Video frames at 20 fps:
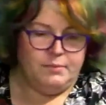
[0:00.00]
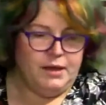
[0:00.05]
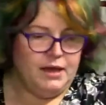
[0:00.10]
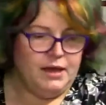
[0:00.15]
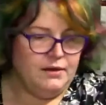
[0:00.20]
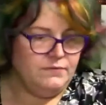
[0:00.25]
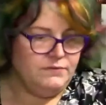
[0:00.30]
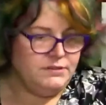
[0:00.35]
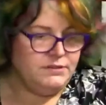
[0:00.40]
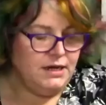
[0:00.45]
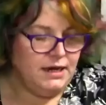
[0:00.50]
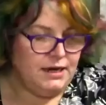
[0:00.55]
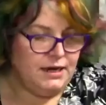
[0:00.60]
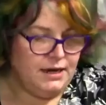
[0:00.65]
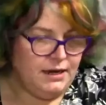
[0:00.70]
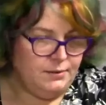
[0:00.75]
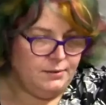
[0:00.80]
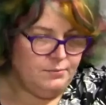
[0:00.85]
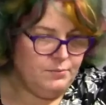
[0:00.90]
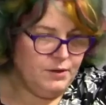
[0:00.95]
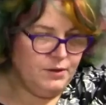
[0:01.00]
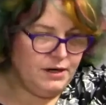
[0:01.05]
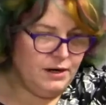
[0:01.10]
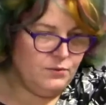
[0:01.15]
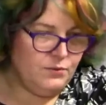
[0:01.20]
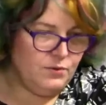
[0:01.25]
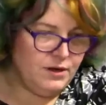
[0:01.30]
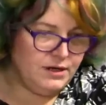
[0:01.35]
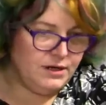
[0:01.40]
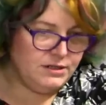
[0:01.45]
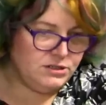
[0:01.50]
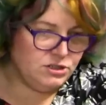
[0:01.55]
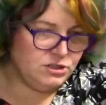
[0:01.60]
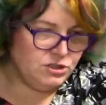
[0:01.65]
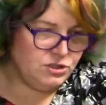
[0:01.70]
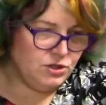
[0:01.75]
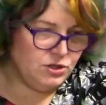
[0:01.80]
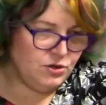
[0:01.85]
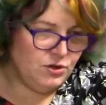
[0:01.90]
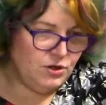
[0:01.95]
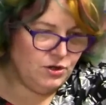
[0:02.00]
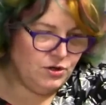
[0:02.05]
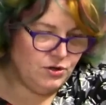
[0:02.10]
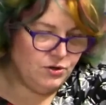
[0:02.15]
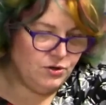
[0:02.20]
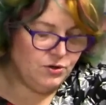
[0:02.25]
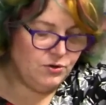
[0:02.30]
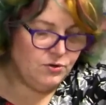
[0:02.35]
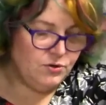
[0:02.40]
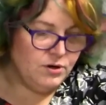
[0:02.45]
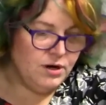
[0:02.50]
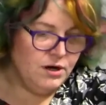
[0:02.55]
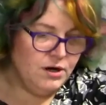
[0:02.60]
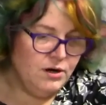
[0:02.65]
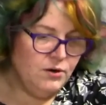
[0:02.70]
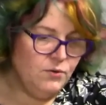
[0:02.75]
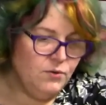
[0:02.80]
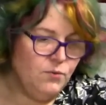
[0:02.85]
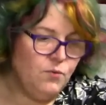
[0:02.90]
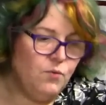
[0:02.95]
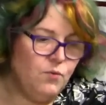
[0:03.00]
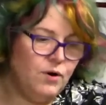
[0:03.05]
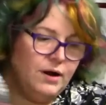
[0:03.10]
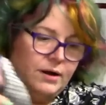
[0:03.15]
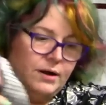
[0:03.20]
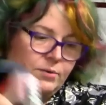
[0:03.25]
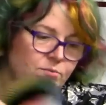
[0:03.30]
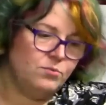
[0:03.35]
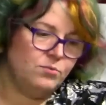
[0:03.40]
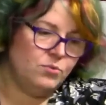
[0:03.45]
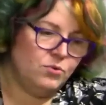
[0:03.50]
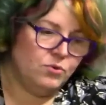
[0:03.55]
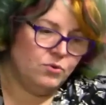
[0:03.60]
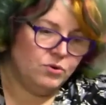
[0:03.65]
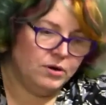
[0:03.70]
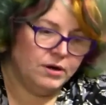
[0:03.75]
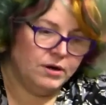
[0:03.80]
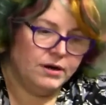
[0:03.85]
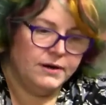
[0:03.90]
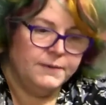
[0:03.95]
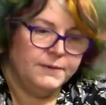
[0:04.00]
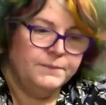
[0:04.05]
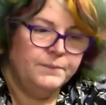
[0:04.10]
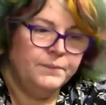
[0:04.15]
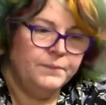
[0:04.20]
of time, but I wanted to show you one more.